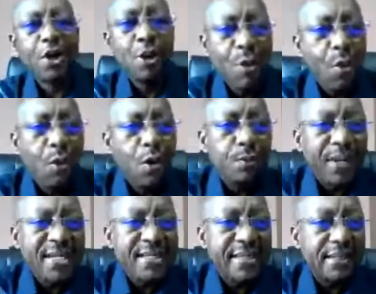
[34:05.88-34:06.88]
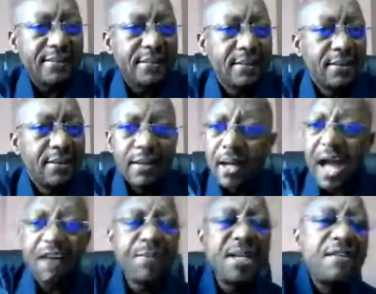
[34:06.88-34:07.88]
you are not more world president.
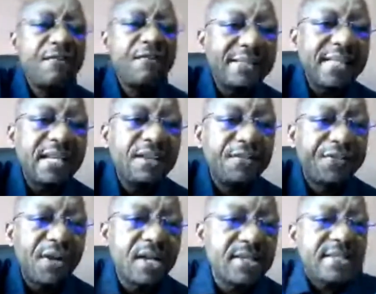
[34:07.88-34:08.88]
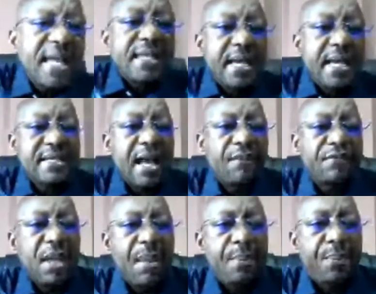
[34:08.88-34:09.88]
I've been invited in France 10 years
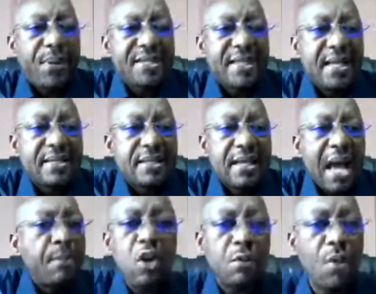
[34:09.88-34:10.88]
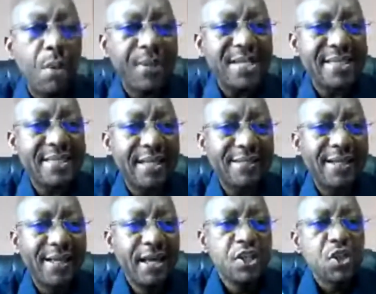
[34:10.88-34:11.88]
after my presidency. I'm not more
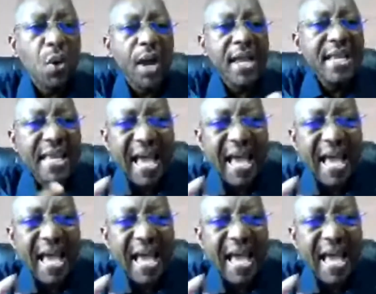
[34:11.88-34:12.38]
president. So it